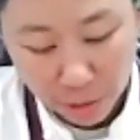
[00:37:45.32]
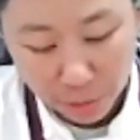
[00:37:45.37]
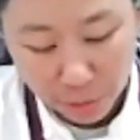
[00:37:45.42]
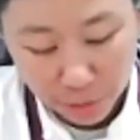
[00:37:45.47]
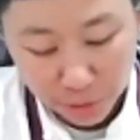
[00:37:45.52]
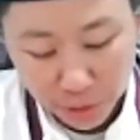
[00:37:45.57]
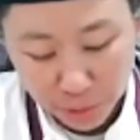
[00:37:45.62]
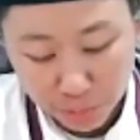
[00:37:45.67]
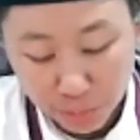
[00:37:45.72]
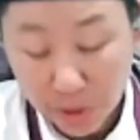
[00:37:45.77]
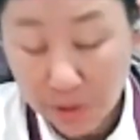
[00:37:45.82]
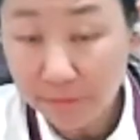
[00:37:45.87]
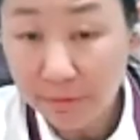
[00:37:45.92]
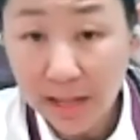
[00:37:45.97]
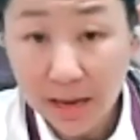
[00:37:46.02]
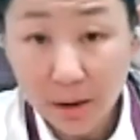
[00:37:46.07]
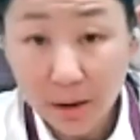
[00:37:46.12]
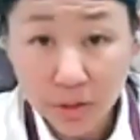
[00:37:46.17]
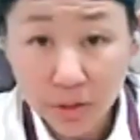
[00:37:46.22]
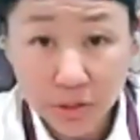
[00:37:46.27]
Arthur's bread
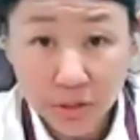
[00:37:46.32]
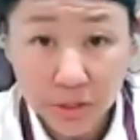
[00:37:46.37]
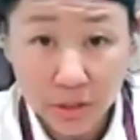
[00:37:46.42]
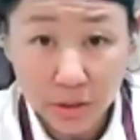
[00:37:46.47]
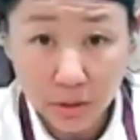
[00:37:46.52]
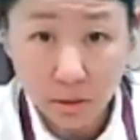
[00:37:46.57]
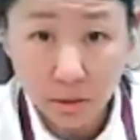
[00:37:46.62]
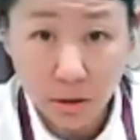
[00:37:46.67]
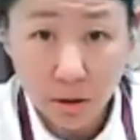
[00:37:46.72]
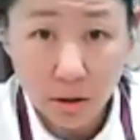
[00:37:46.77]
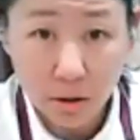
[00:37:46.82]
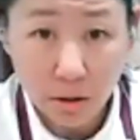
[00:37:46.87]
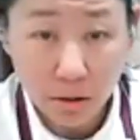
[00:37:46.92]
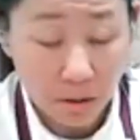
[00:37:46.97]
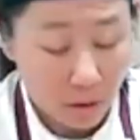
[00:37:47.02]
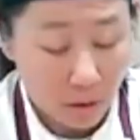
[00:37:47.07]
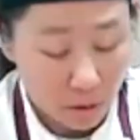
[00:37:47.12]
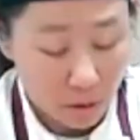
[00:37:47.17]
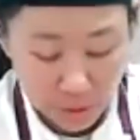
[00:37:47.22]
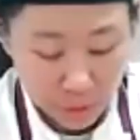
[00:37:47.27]
flours
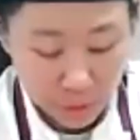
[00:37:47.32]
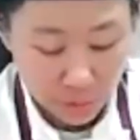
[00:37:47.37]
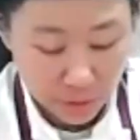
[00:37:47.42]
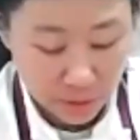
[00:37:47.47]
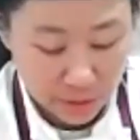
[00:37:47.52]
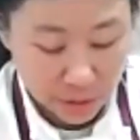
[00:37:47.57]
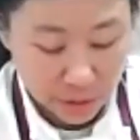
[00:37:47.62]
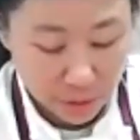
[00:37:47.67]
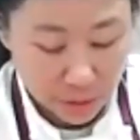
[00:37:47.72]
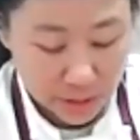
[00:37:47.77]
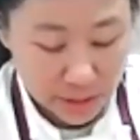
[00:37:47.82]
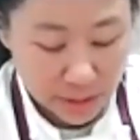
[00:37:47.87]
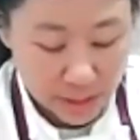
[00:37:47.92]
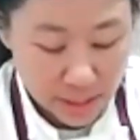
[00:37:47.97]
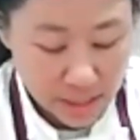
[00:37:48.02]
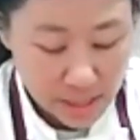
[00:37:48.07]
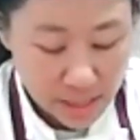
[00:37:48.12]
are always really good.